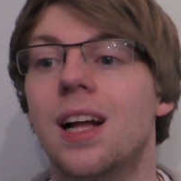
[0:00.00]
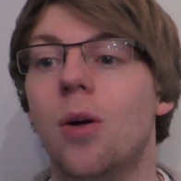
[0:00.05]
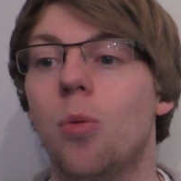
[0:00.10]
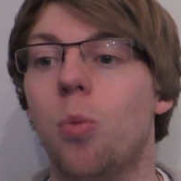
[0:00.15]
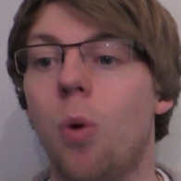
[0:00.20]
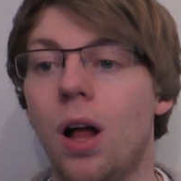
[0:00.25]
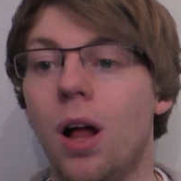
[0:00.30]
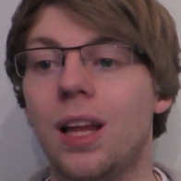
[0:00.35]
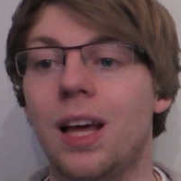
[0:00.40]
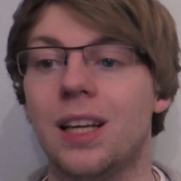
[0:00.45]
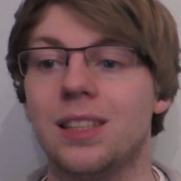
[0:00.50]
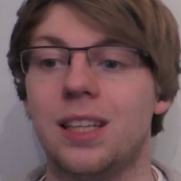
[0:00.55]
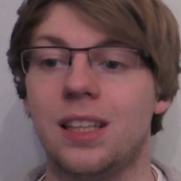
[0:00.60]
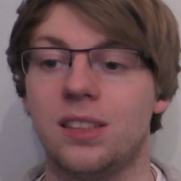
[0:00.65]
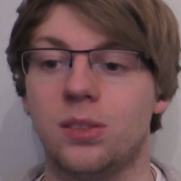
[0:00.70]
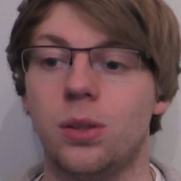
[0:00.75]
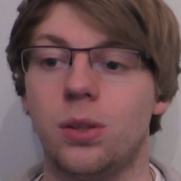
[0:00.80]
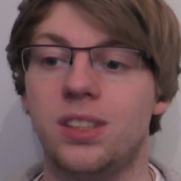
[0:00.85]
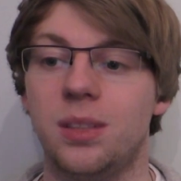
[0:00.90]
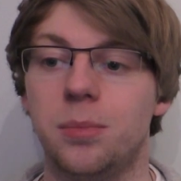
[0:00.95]
while it has
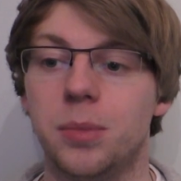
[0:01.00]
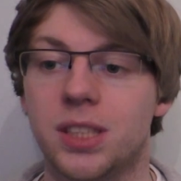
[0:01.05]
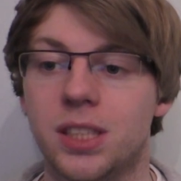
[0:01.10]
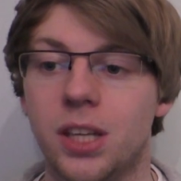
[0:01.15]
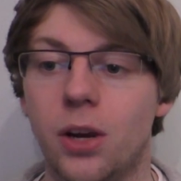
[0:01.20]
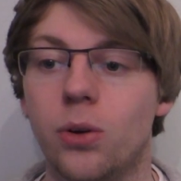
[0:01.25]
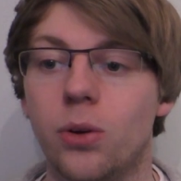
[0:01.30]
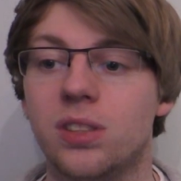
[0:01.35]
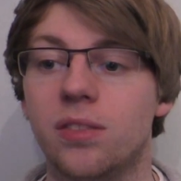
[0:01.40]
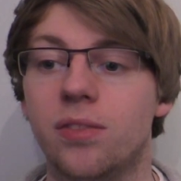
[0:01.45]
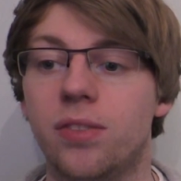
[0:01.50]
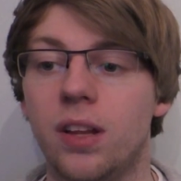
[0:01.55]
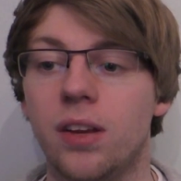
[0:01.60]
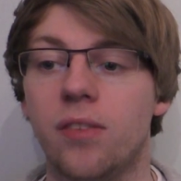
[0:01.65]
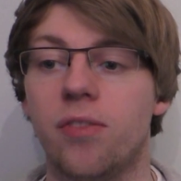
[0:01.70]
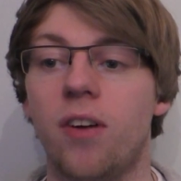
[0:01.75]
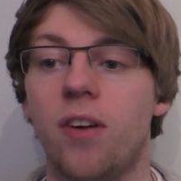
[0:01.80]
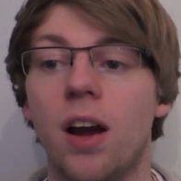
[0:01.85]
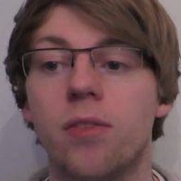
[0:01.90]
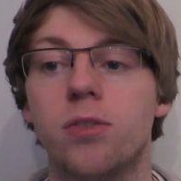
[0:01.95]
XYZ materials,
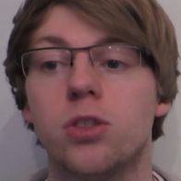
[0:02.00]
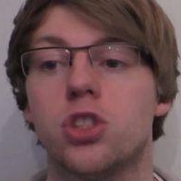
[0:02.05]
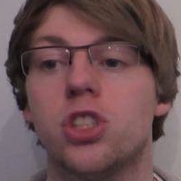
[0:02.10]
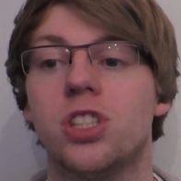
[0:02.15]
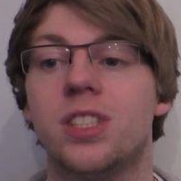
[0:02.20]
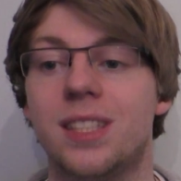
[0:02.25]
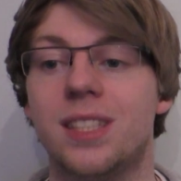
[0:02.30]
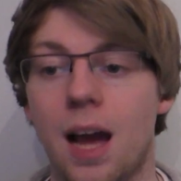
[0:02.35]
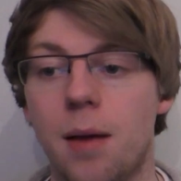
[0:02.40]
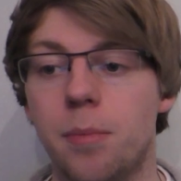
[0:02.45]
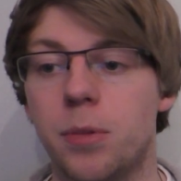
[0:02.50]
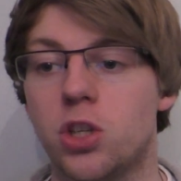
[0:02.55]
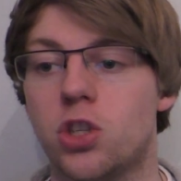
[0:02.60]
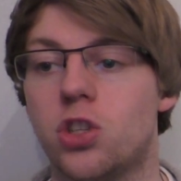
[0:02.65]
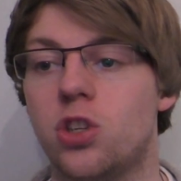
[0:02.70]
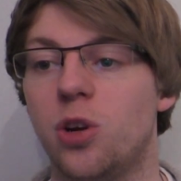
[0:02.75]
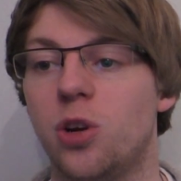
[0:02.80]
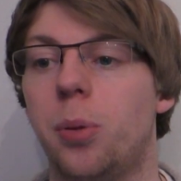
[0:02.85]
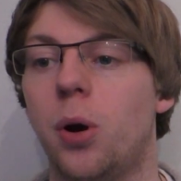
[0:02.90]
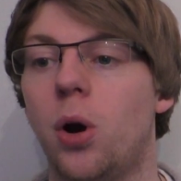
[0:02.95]
inflict 500 damage
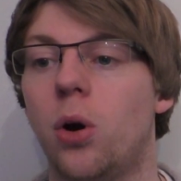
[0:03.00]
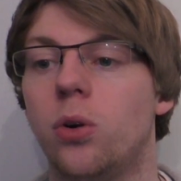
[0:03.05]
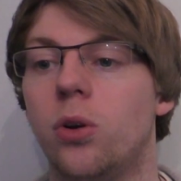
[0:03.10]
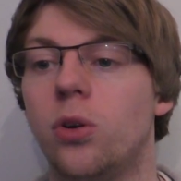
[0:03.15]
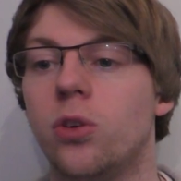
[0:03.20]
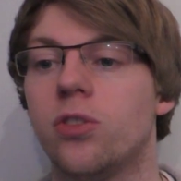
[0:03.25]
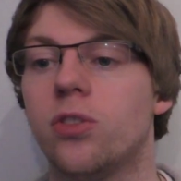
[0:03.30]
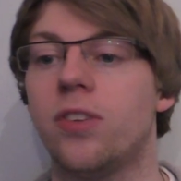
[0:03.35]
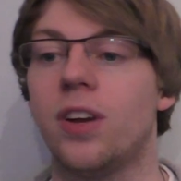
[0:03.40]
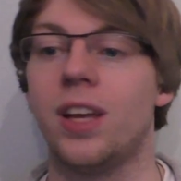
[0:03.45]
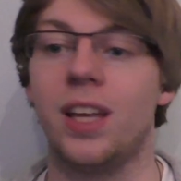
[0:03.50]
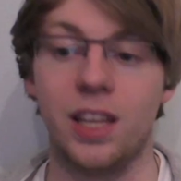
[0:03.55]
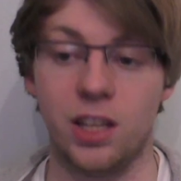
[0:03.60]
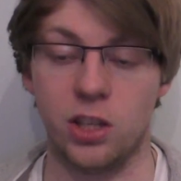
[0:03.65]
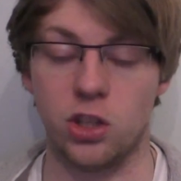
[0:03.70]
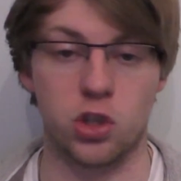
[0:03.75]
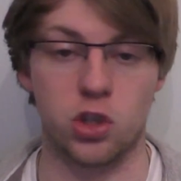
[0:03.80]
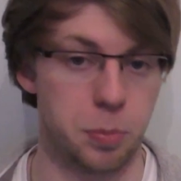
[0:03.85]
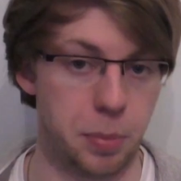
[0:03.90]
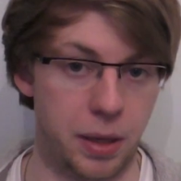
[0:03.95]
to your opponent for
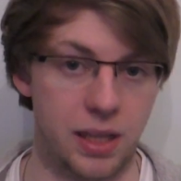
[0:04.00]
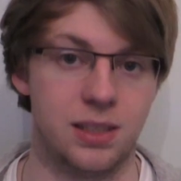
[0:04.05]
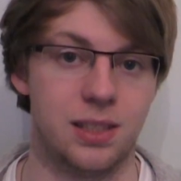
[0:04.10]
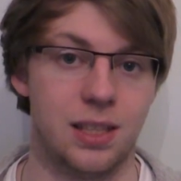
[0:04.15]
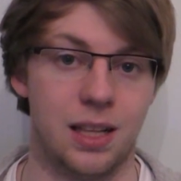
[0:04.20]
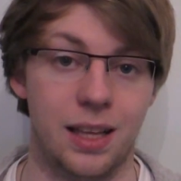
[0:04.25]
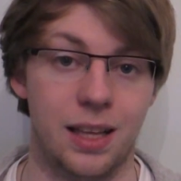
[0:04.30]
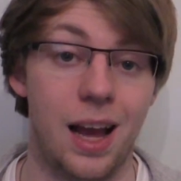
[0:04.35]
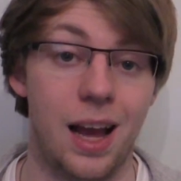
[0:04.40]
each basically